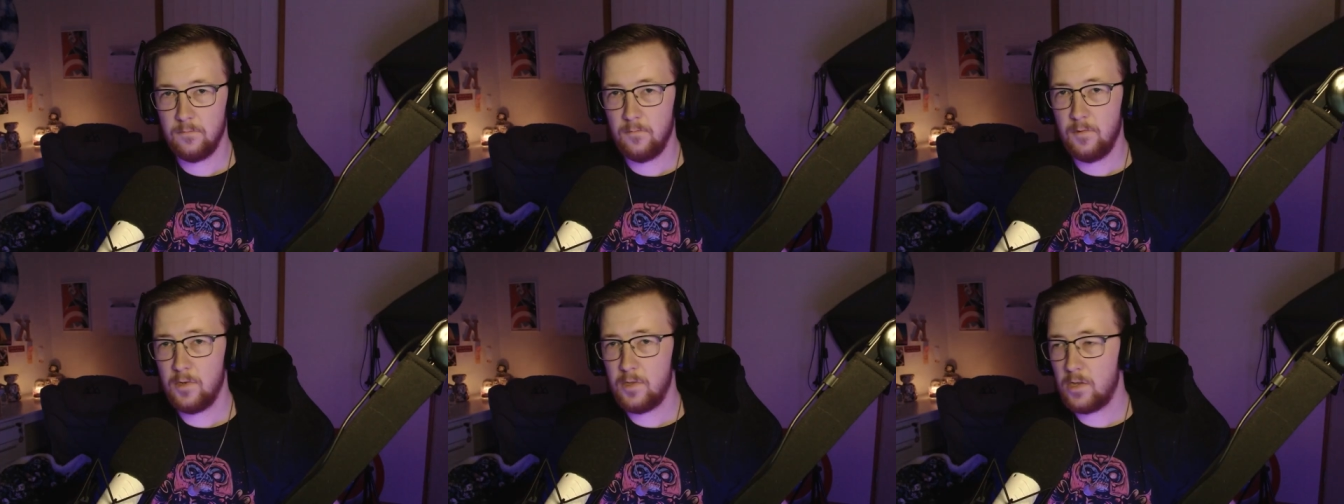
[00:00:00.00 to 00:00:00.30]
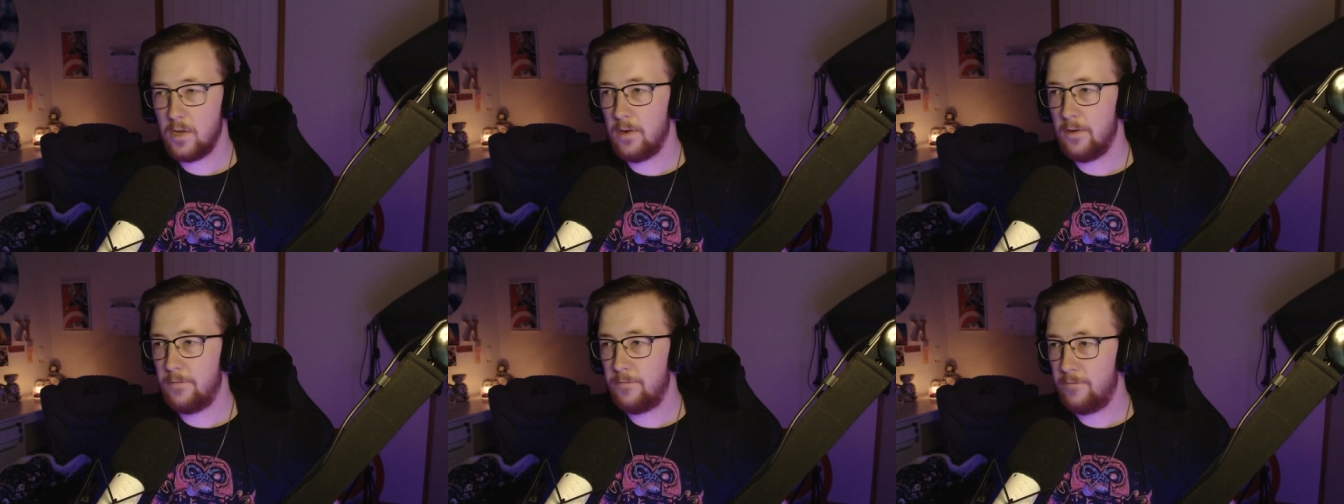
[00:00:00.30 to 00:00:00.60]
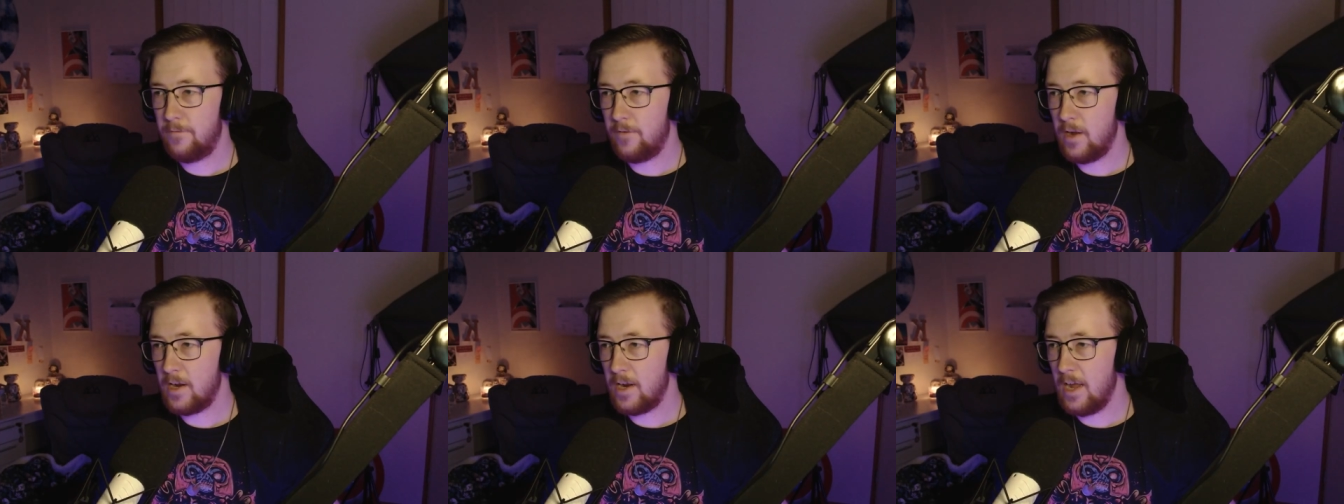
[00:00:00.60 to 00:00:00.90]
What the
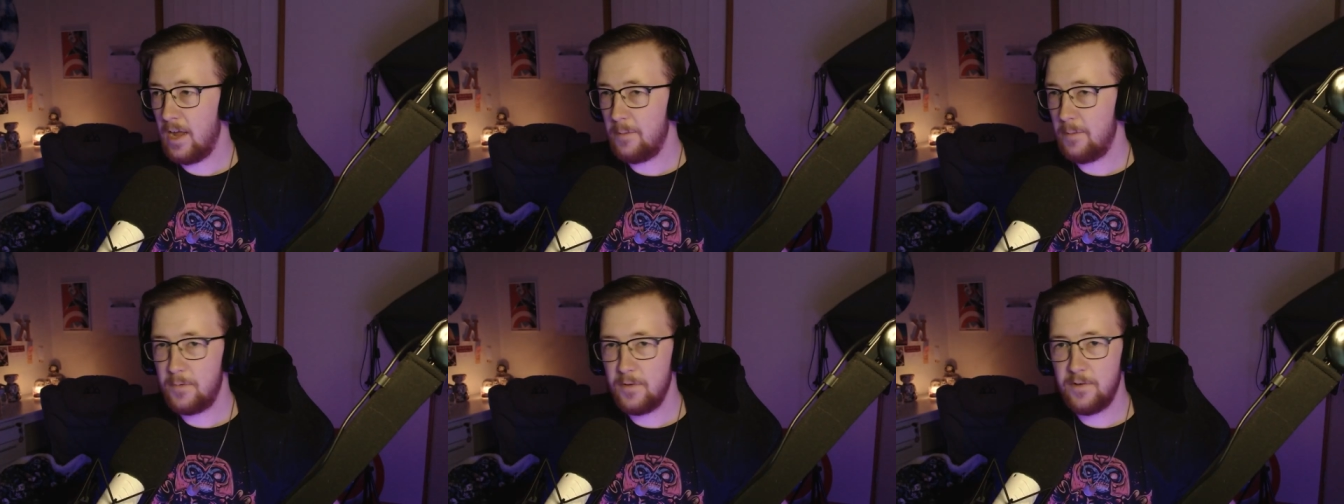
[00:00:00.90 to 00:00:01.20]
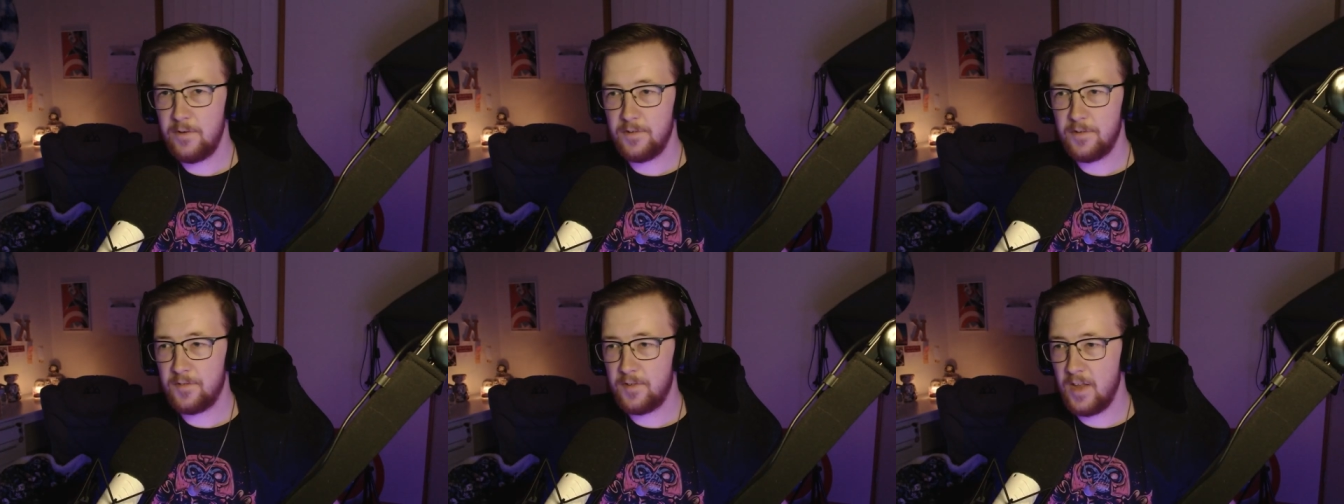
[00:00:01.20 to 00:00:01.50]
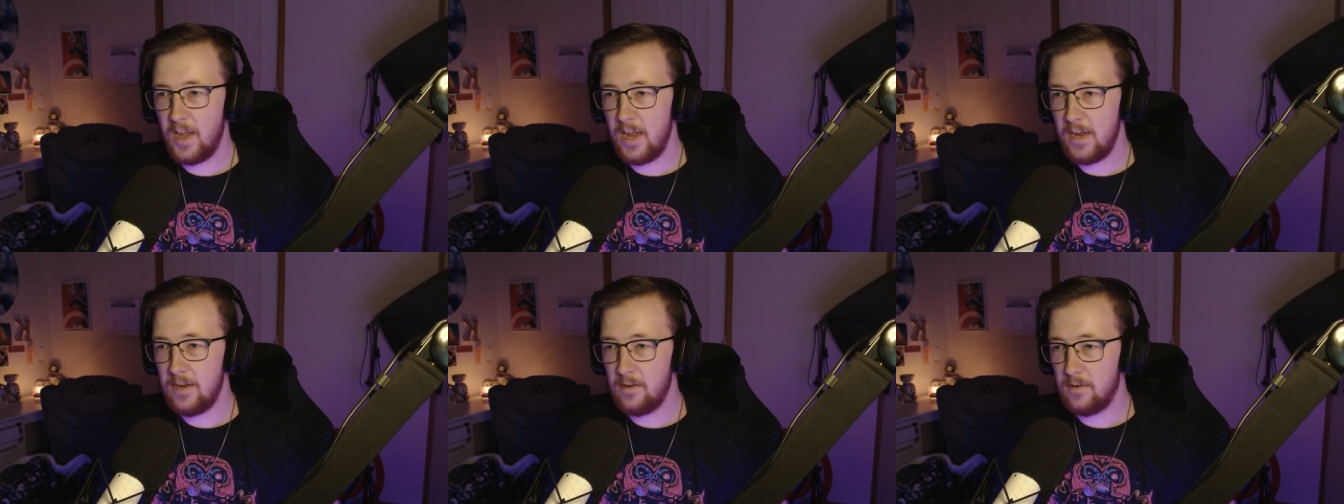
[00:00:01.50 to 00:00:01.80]
fuck happened just
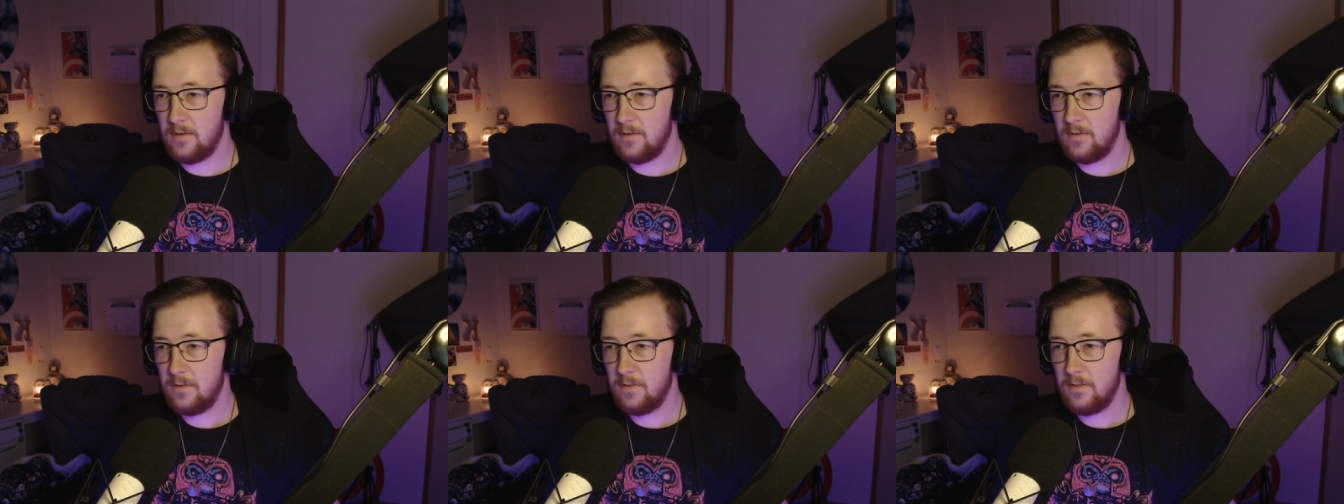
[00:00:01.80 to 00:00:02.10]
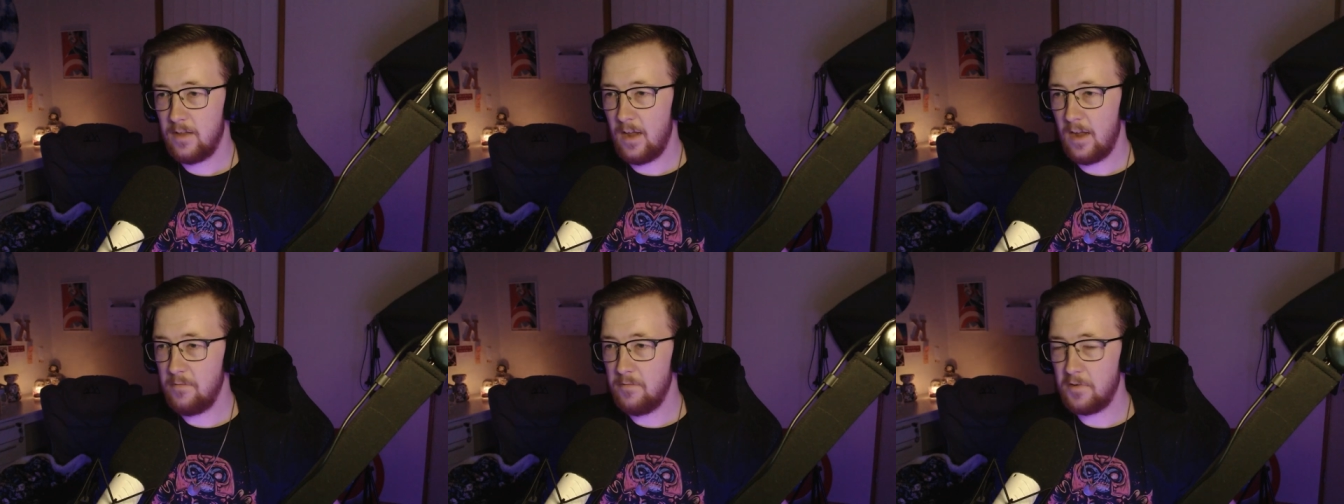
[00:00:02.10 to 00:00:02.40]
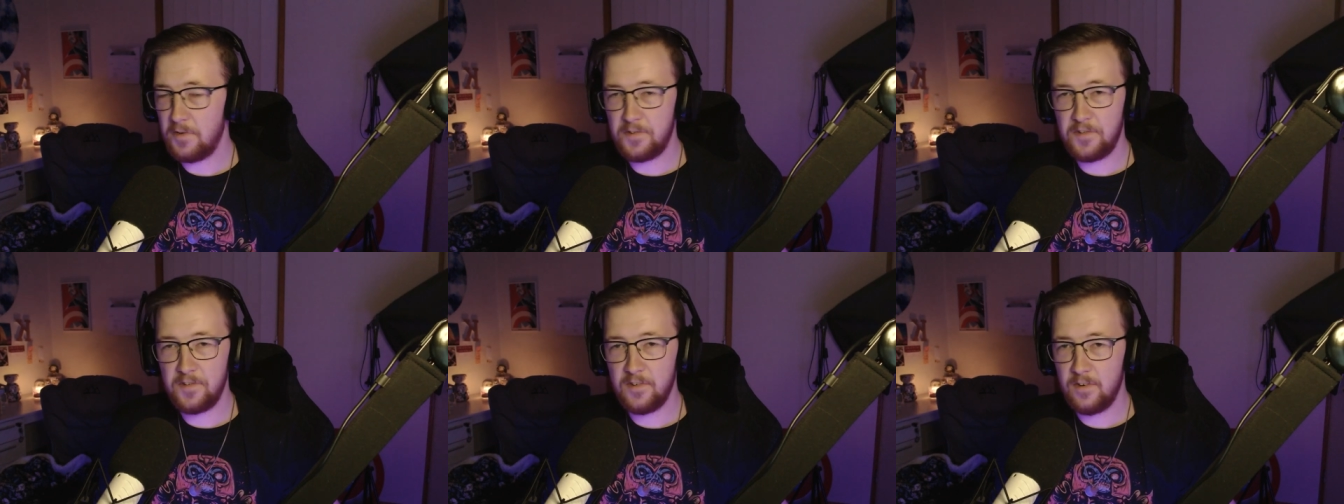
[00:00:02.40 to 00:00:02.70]
then? That
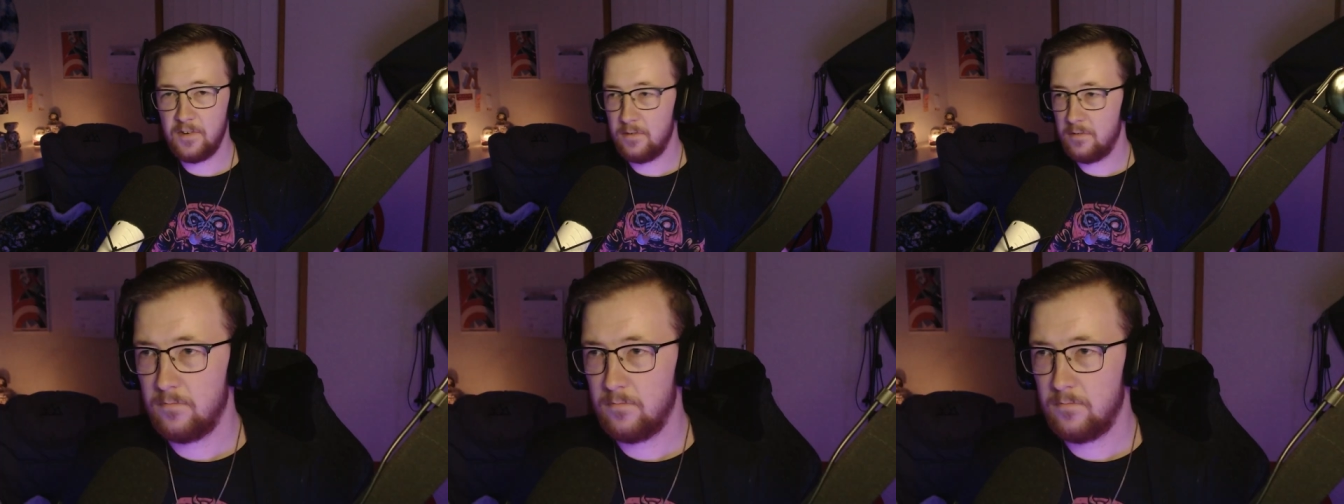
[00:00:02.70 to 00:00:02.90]
wasn't...